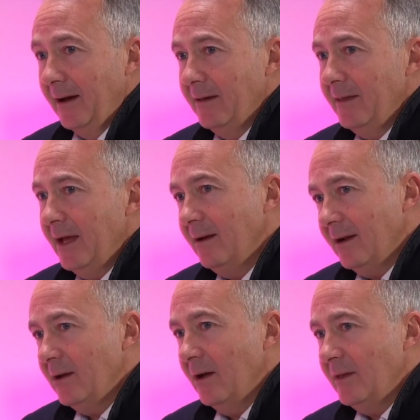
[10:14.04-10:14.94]
Then,
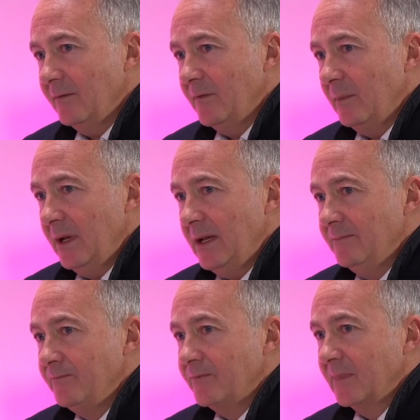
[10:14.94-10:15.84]
I think for
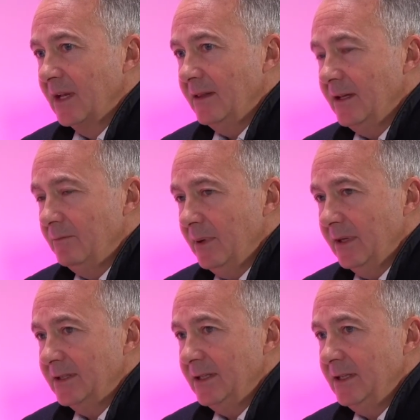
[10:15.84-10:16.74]
me, the
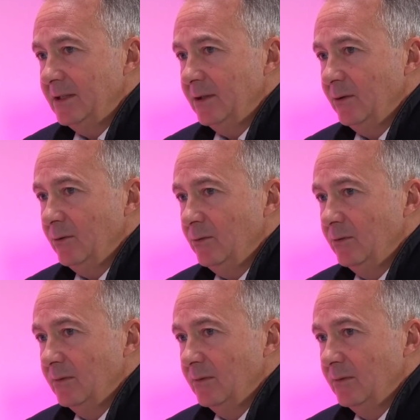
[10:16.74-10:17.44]
ability to